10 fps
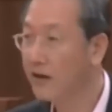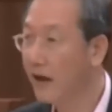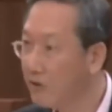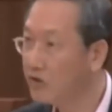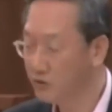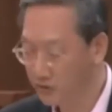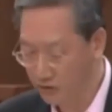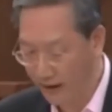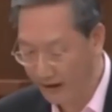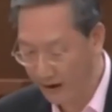and also
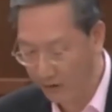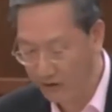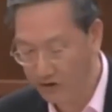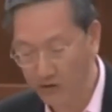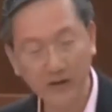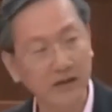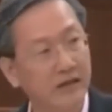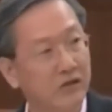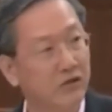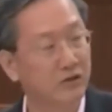to encourage greater
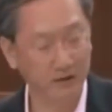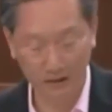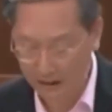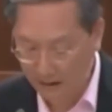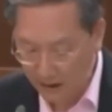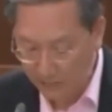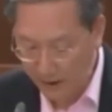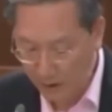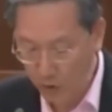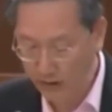interest among
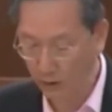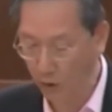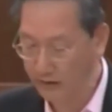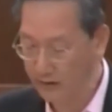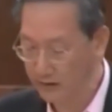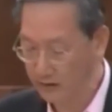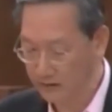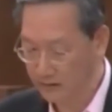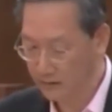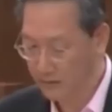local audiences.